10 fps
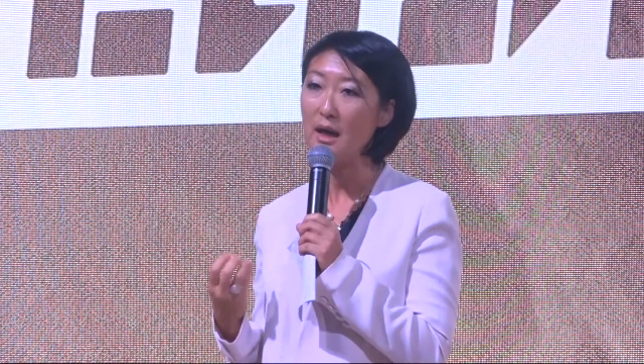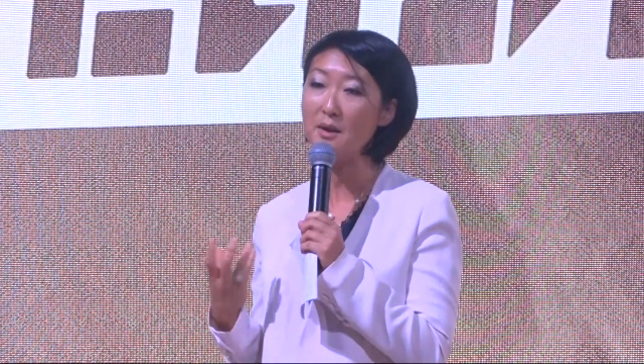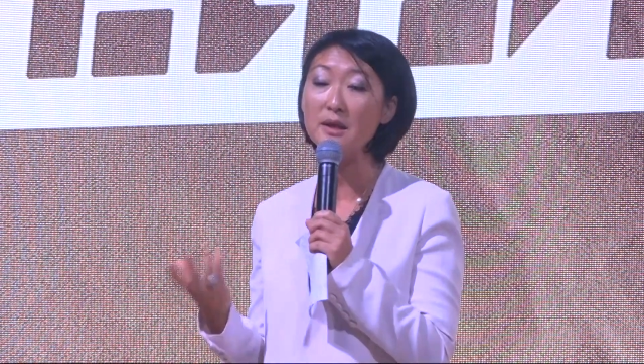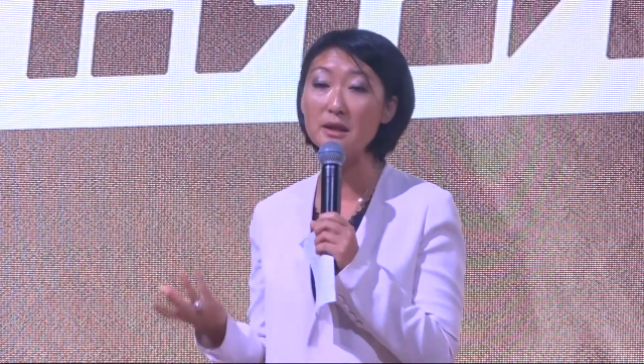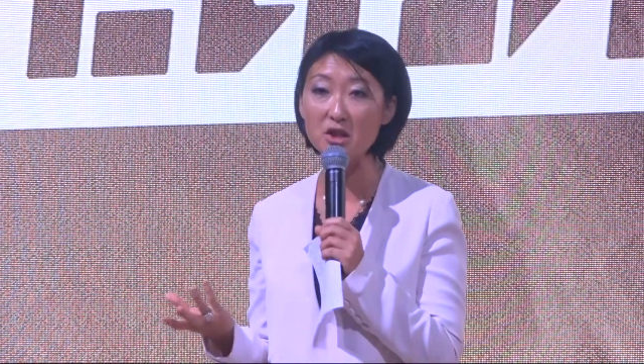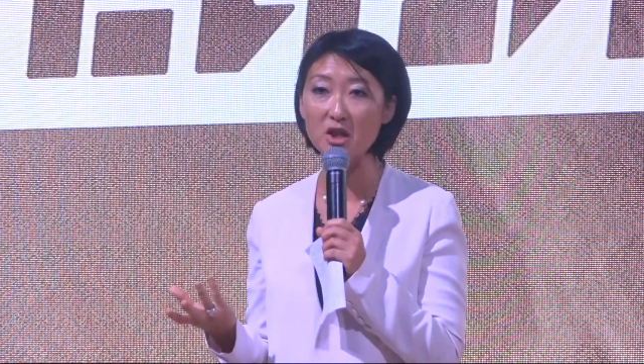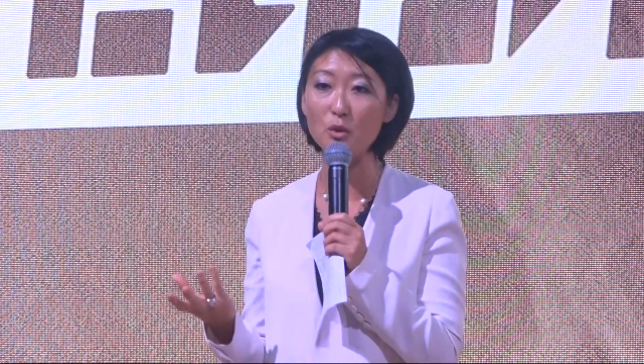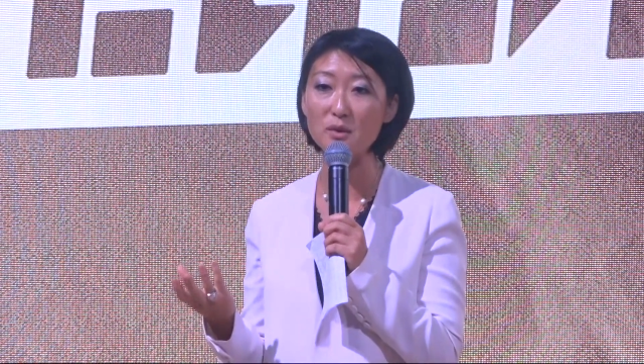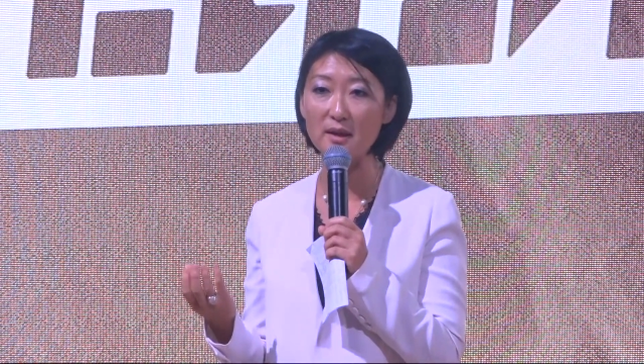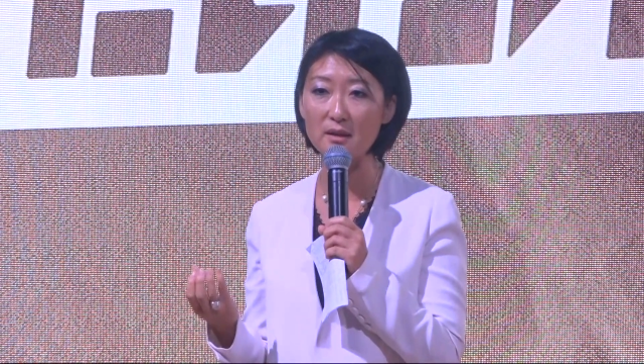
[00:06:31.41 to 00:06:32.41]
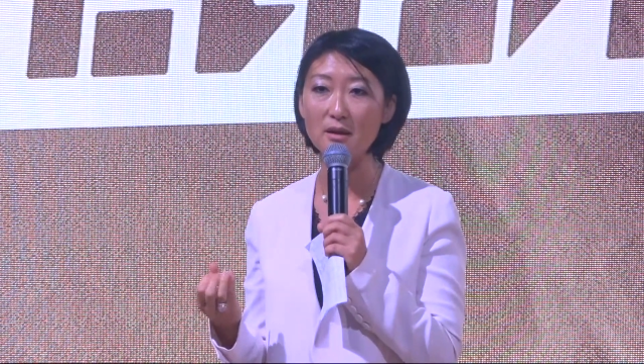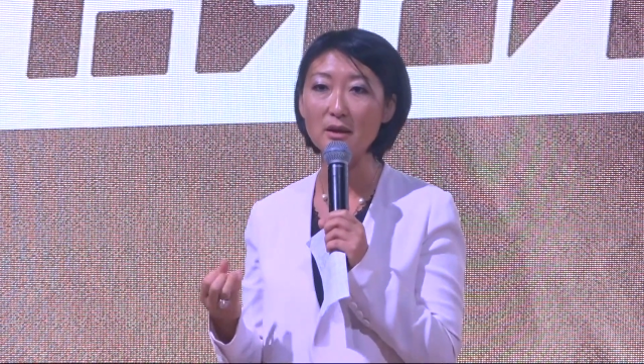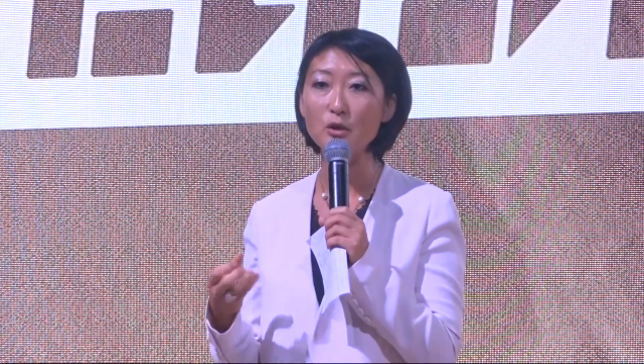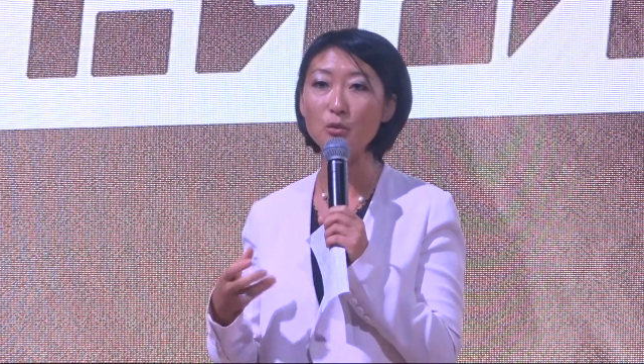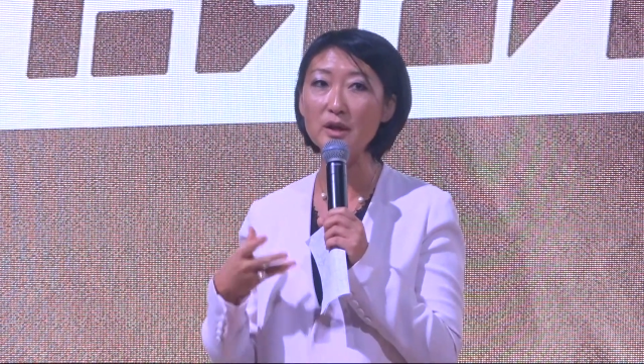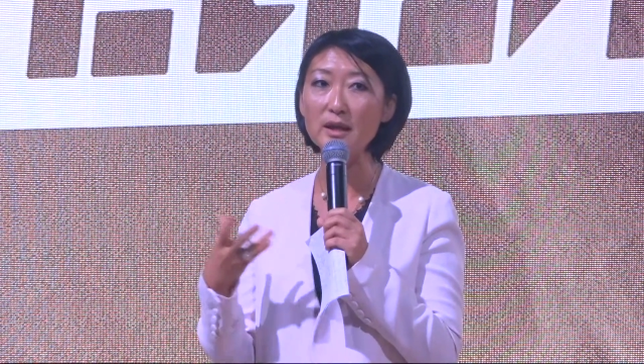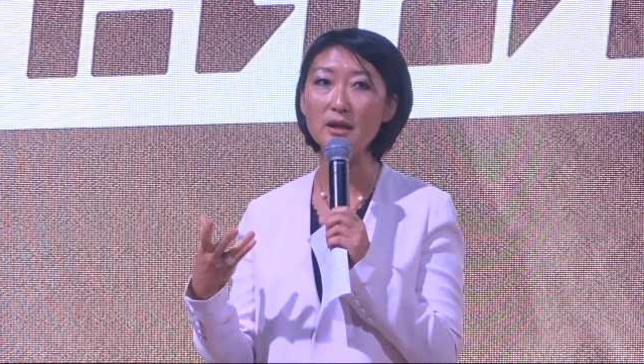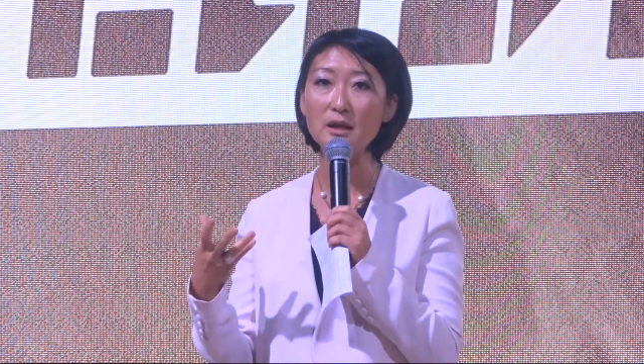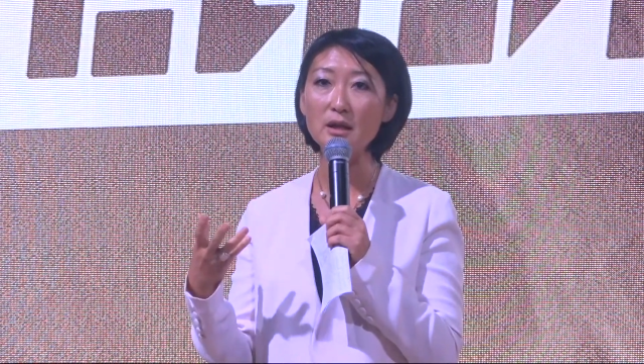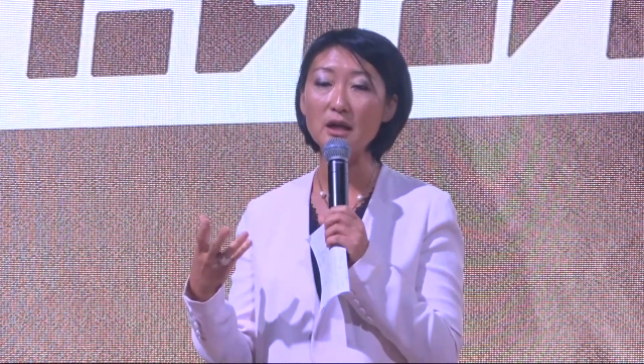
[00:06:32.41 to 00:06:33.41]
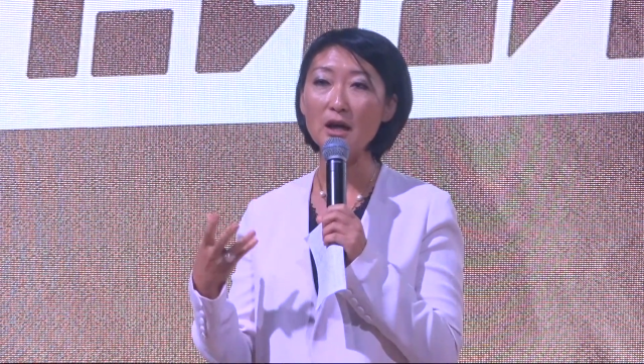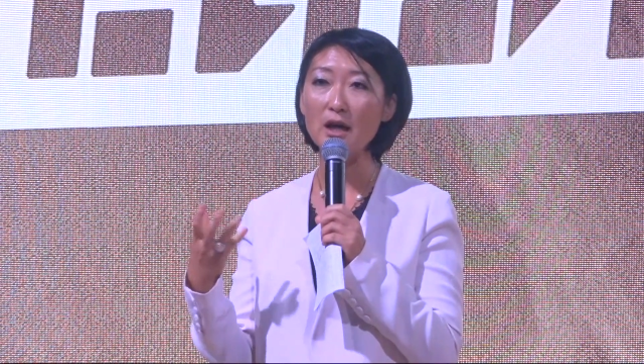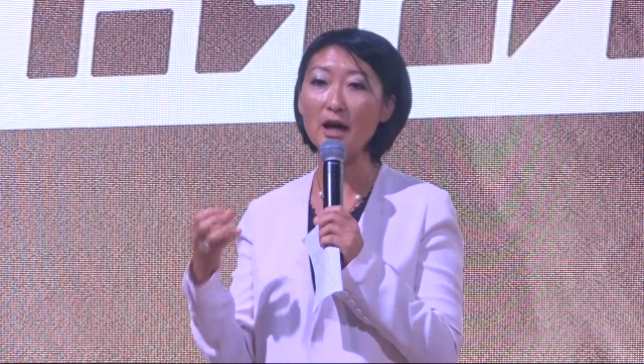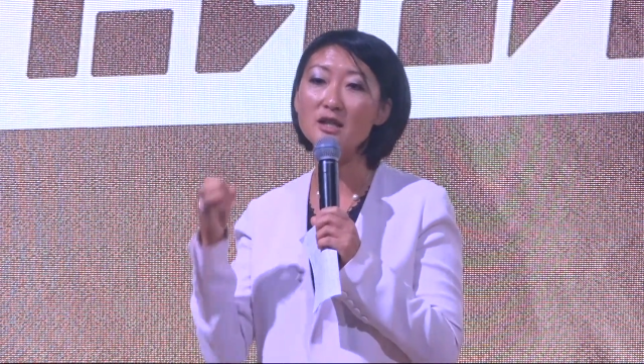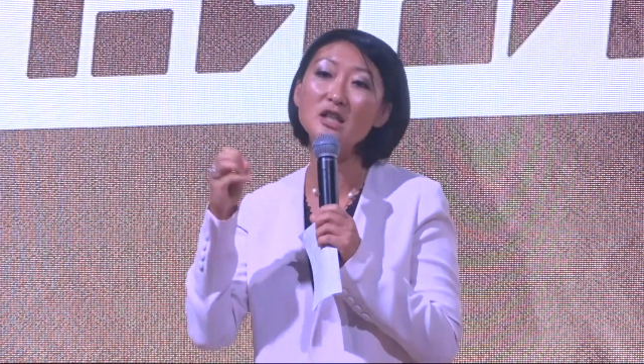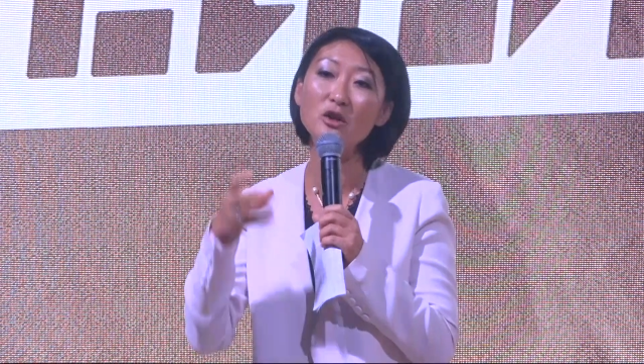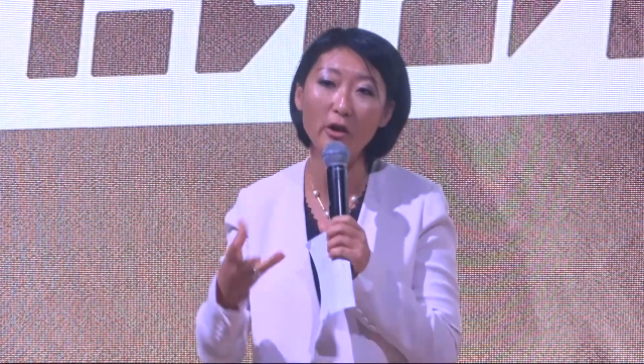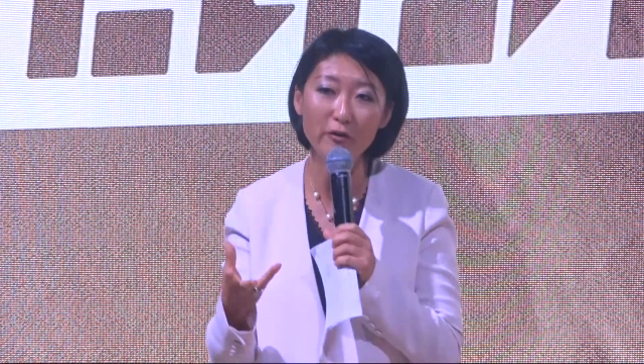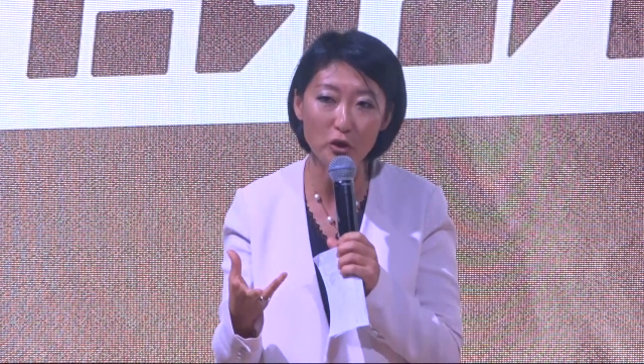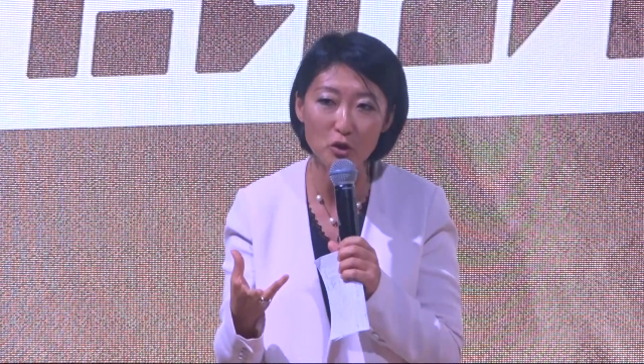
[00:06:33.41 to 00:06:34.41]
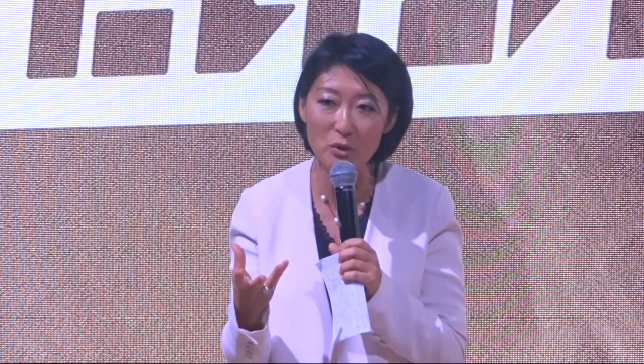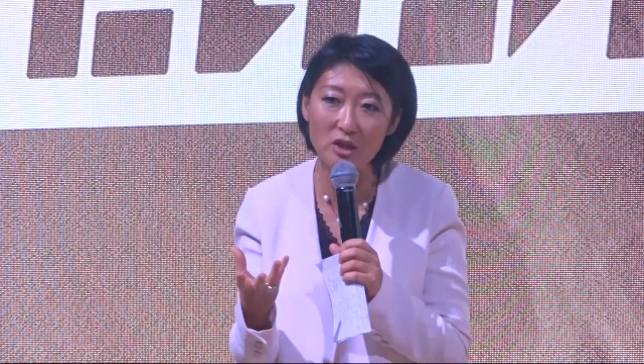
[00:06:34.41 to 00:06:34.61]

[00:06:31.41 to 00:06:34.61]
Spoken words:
I think it shows that of course,